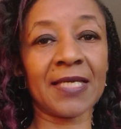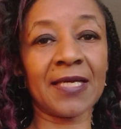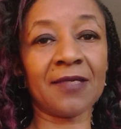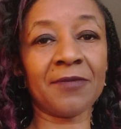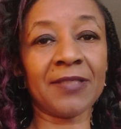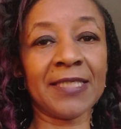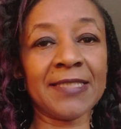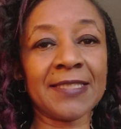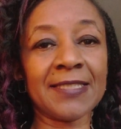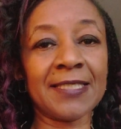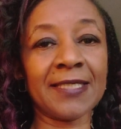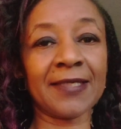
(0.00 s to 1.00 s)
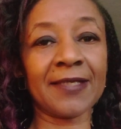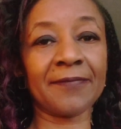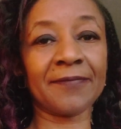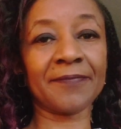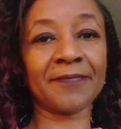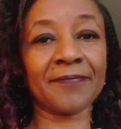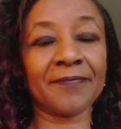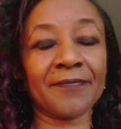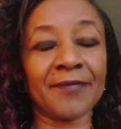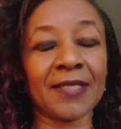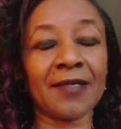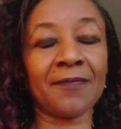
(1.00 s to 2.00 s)
Animalistic.
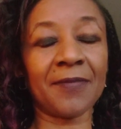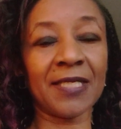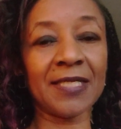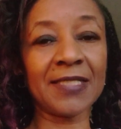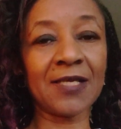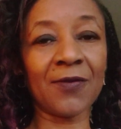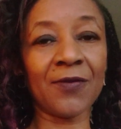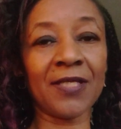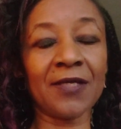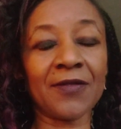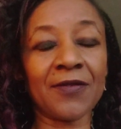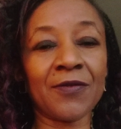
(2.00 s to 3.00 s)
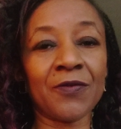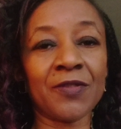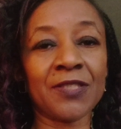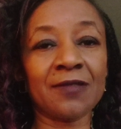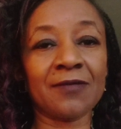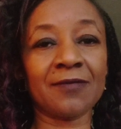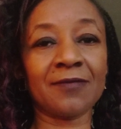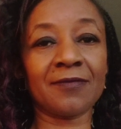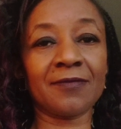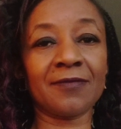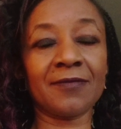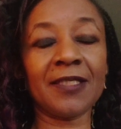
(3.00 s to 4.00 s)
Please hold that thought,
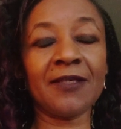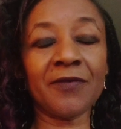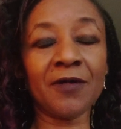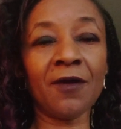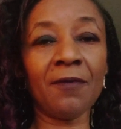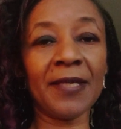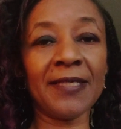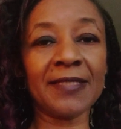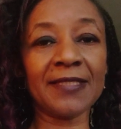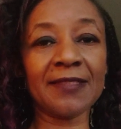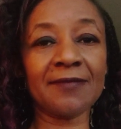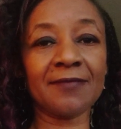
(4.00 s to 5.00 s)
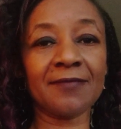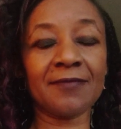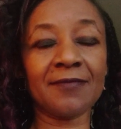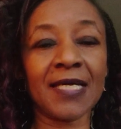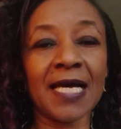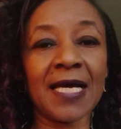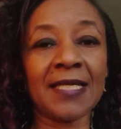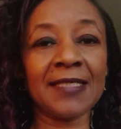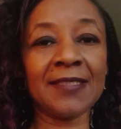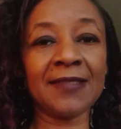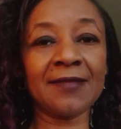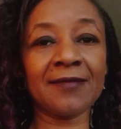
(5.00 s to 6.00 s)
leave a comment
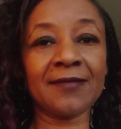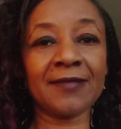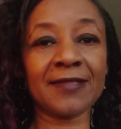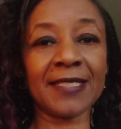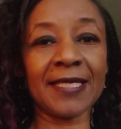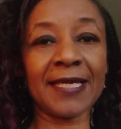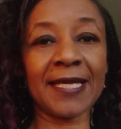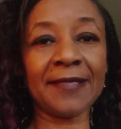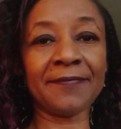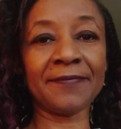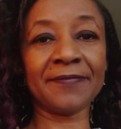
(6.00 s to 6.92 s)
and take care.